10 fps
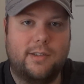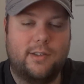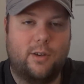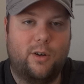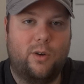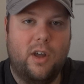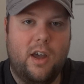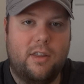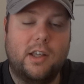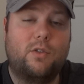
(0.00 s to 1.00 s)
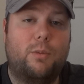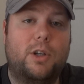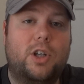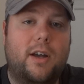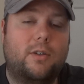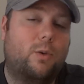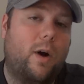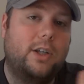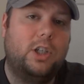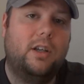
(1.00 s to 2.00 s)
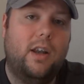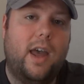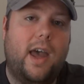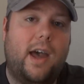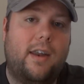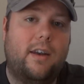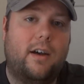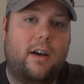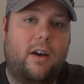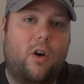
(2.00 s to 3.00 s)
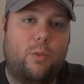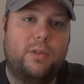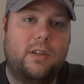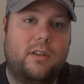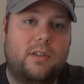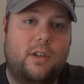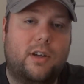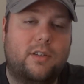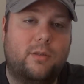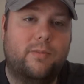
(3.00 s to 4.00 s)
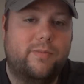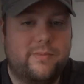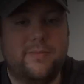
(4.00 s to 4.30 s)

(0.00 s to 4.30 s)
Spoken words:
So thanks very much, guys, for watching, and hope to see you guys soon.